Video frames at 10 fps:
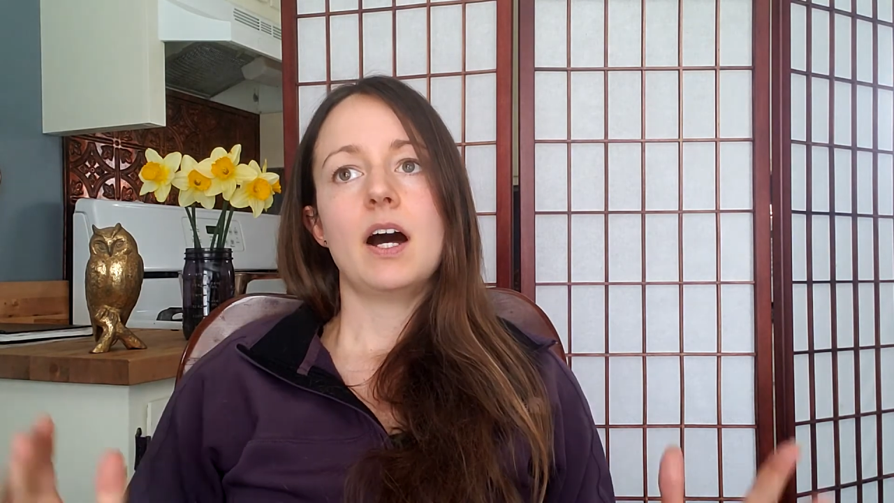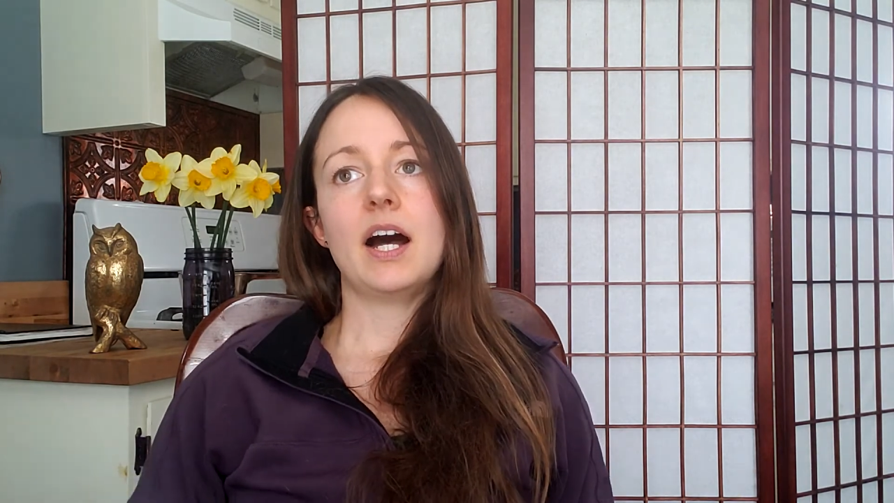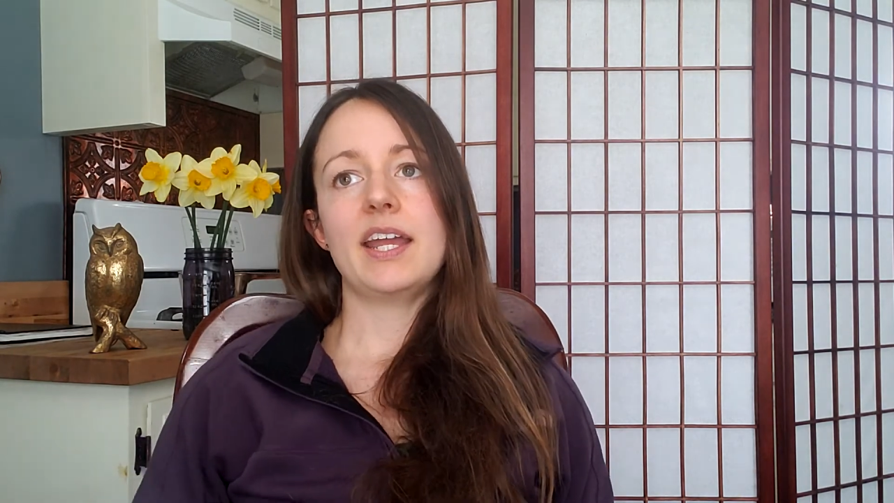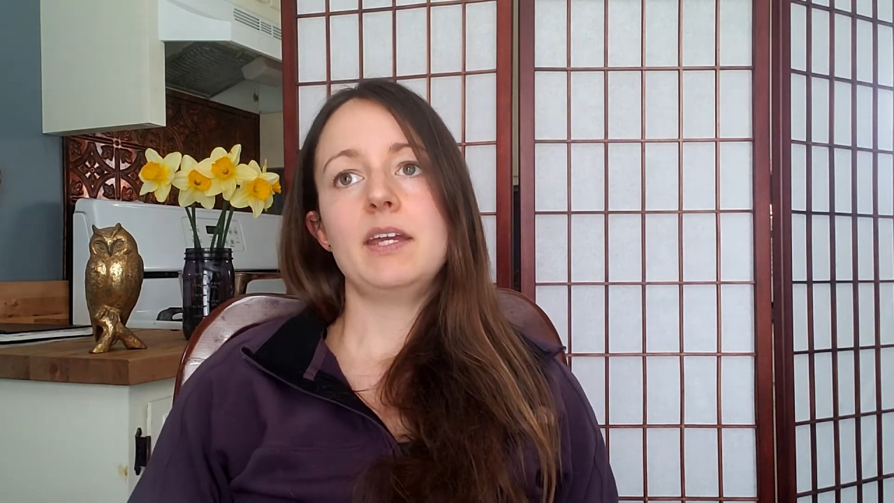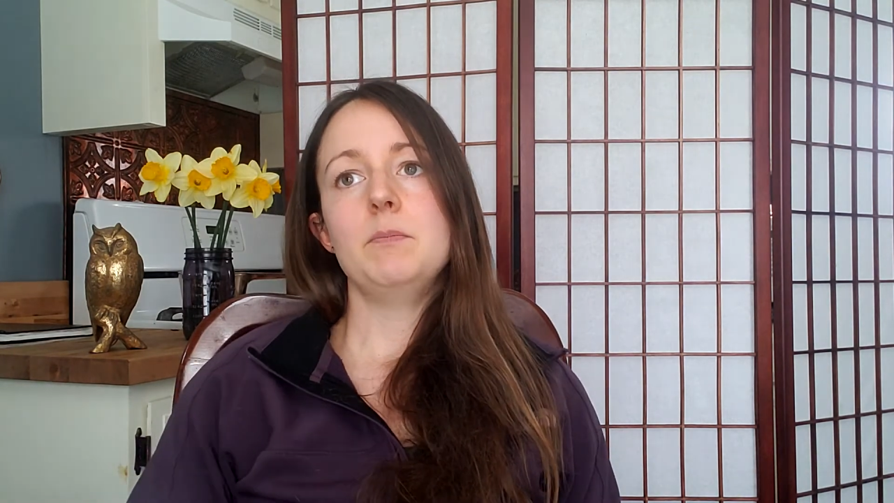
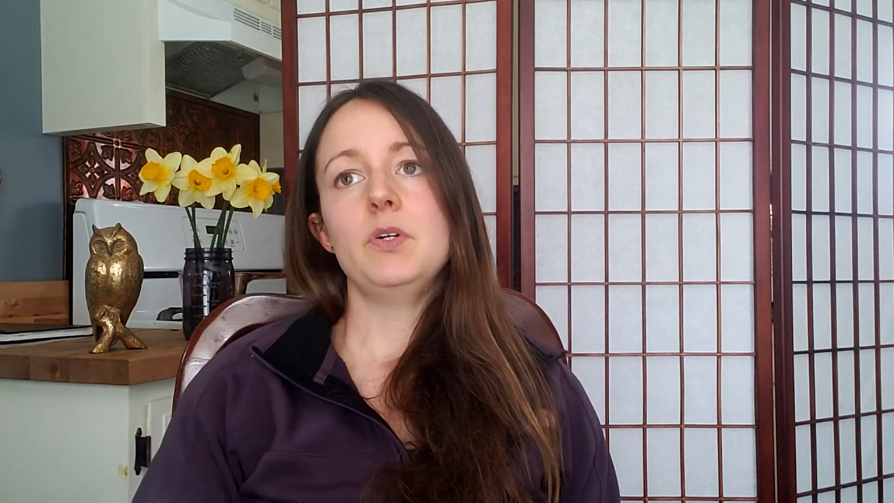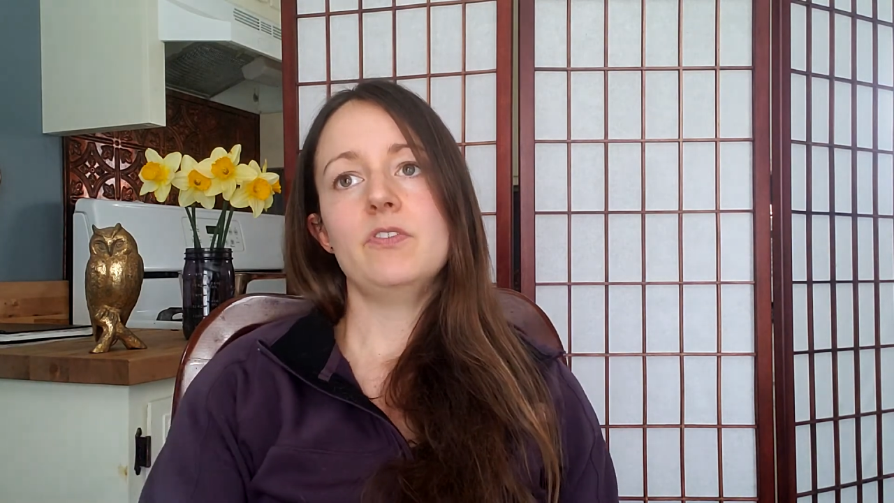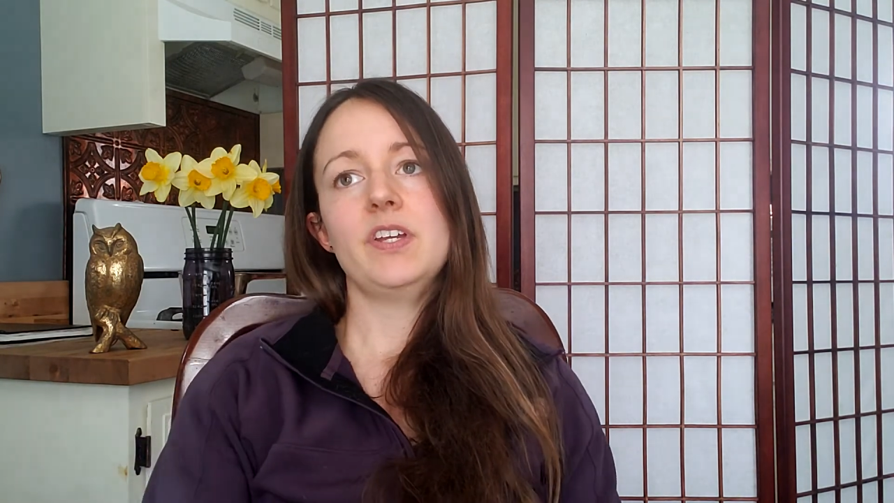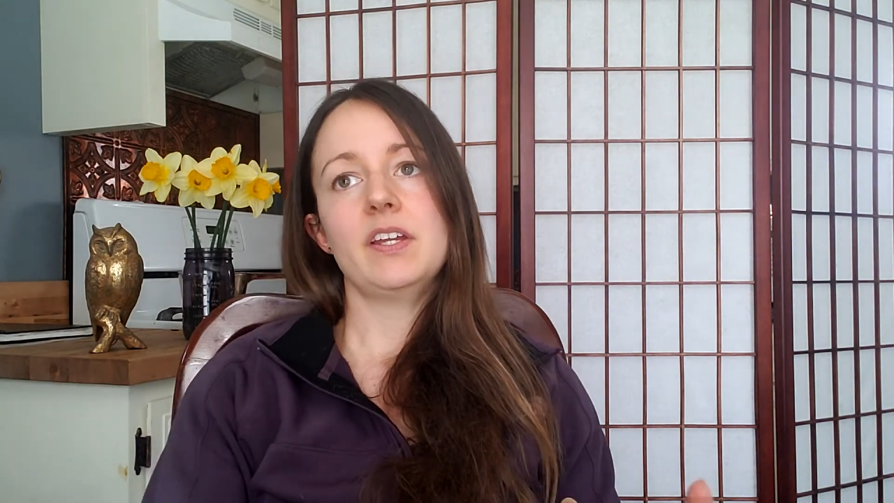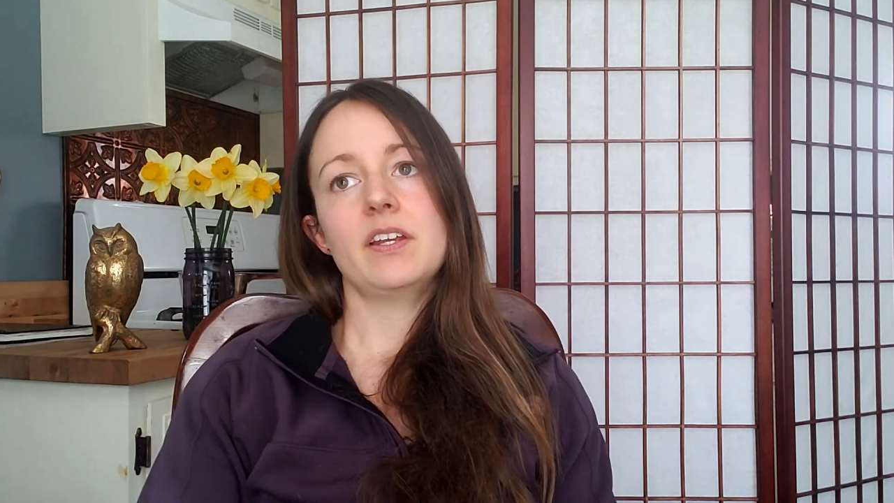I am
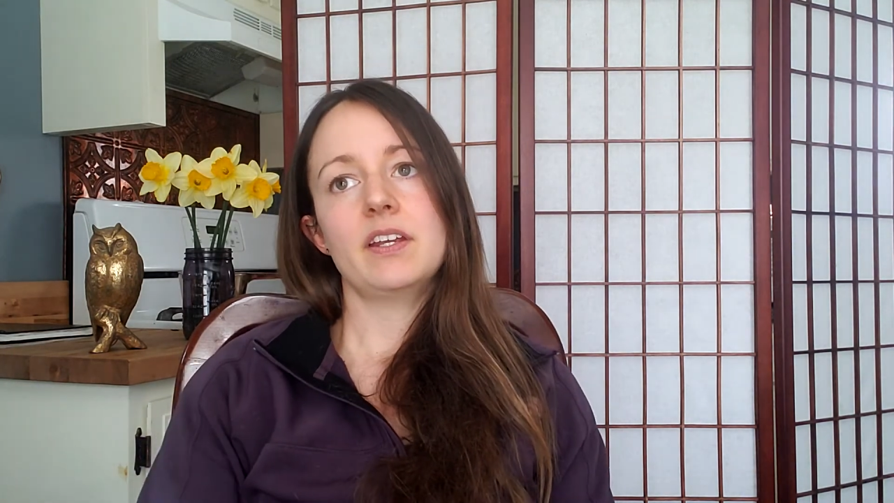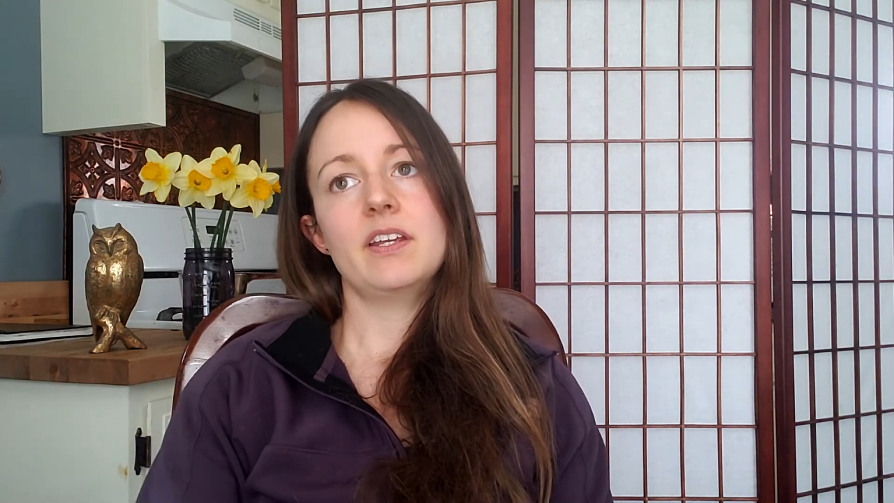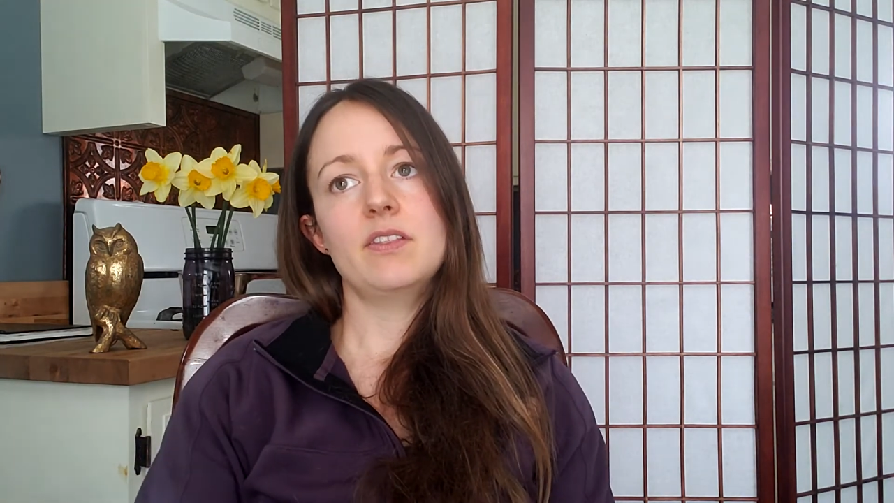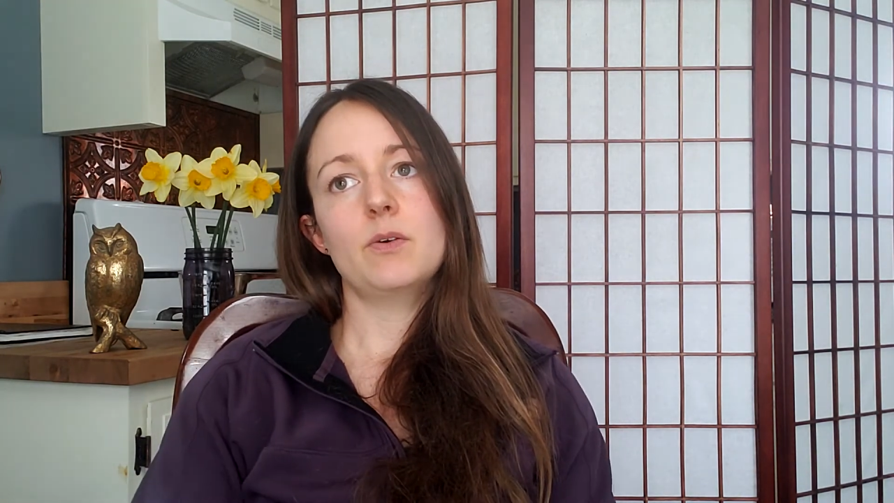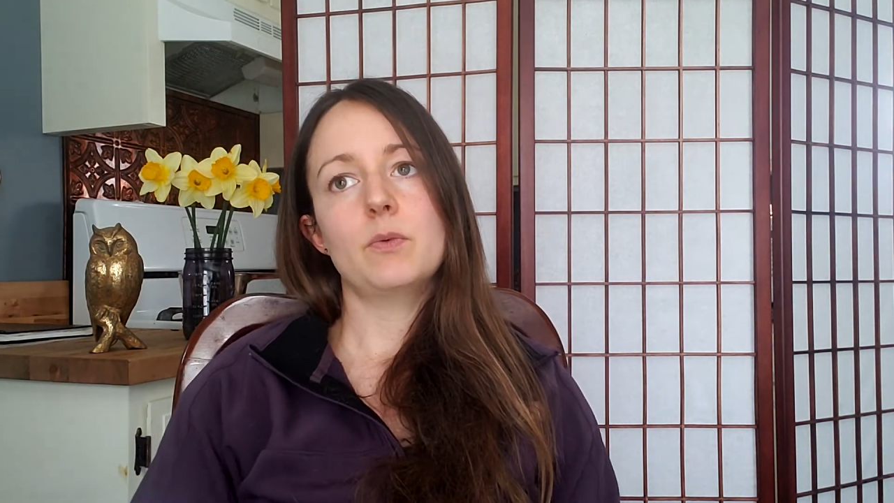moving
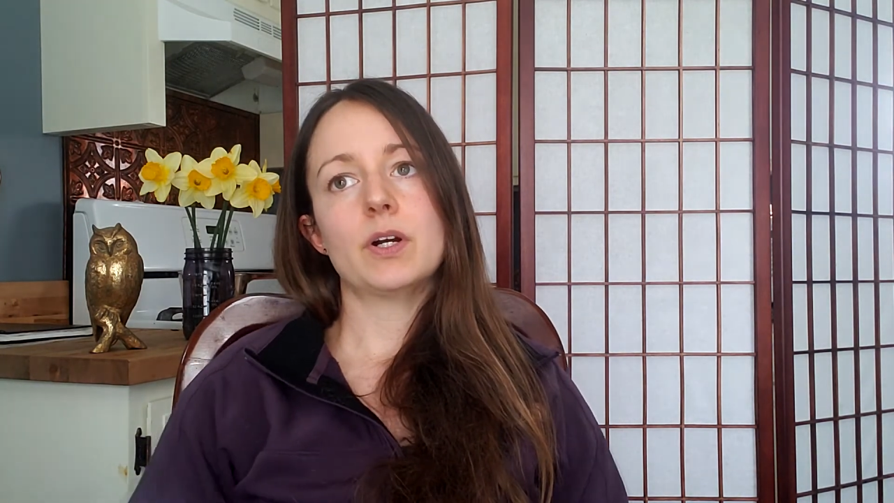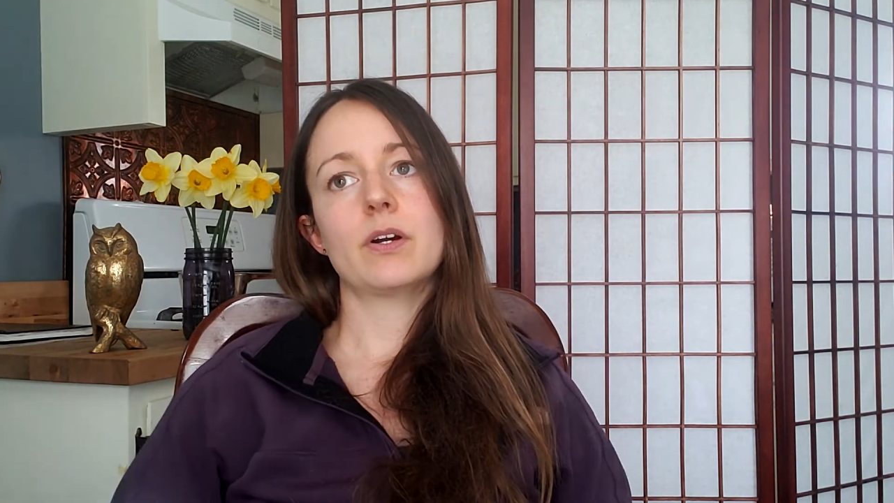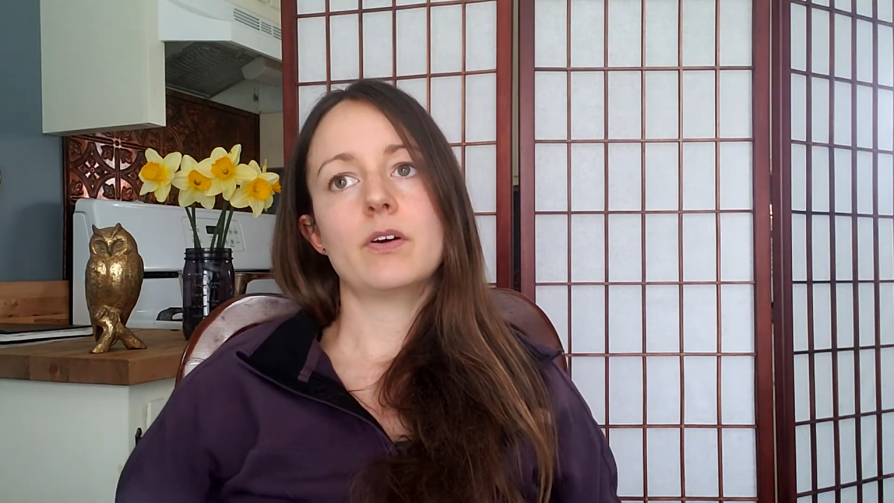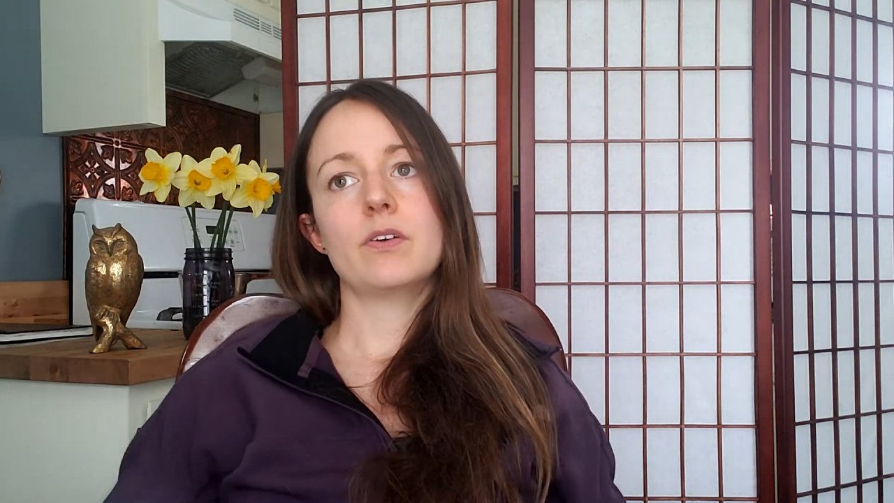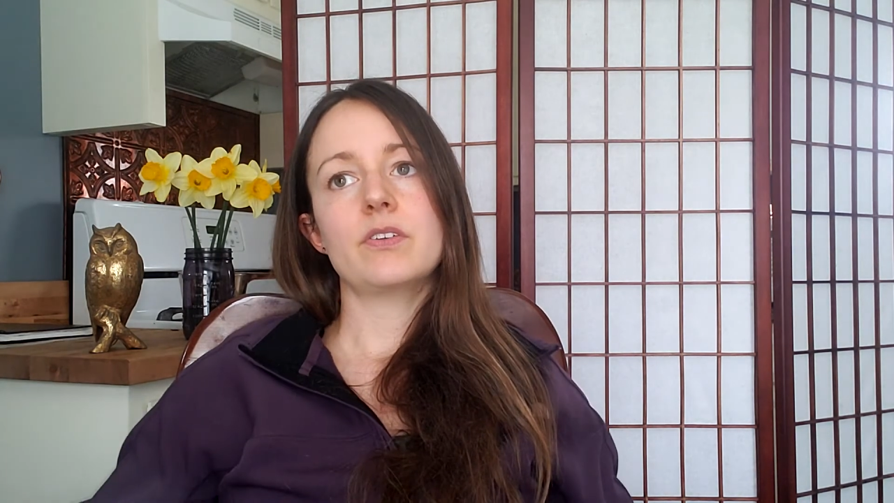in the
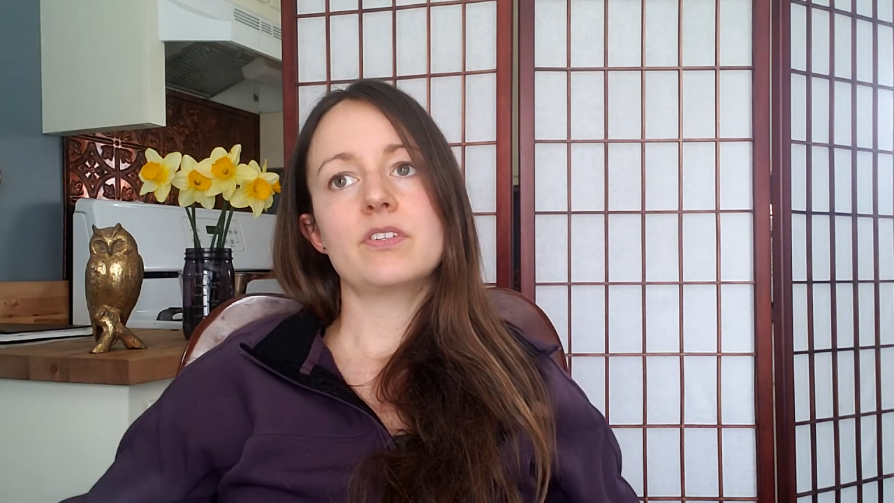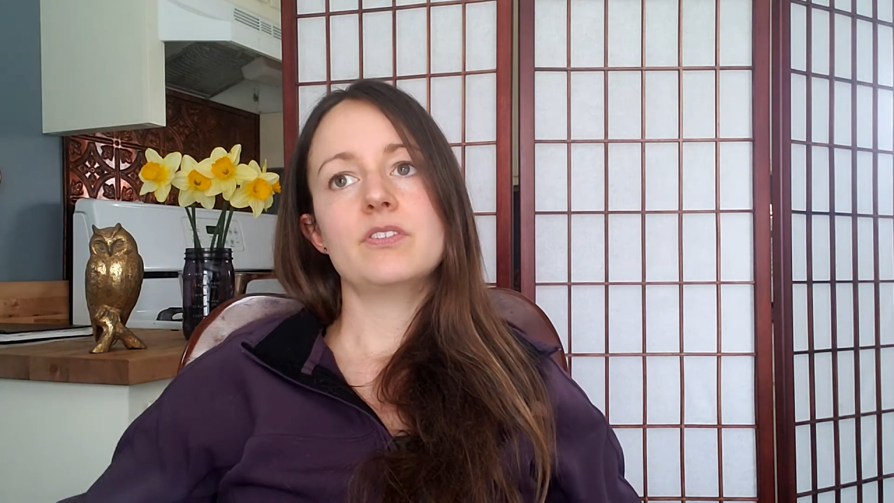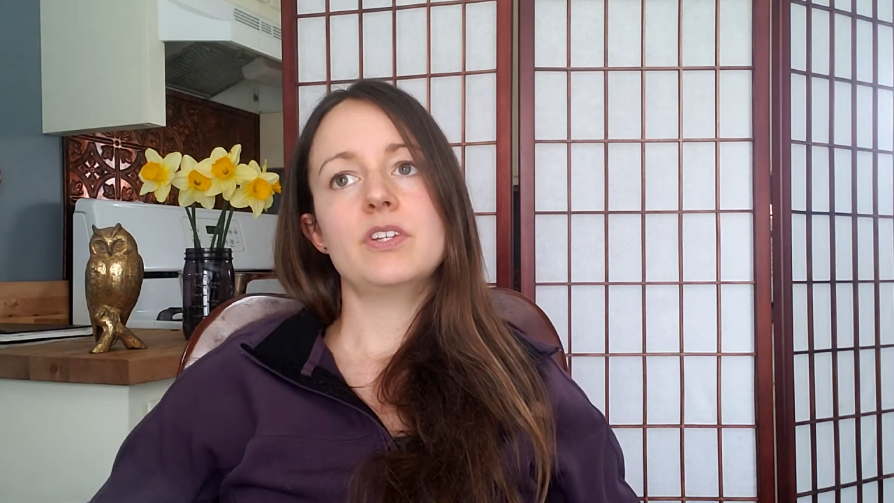world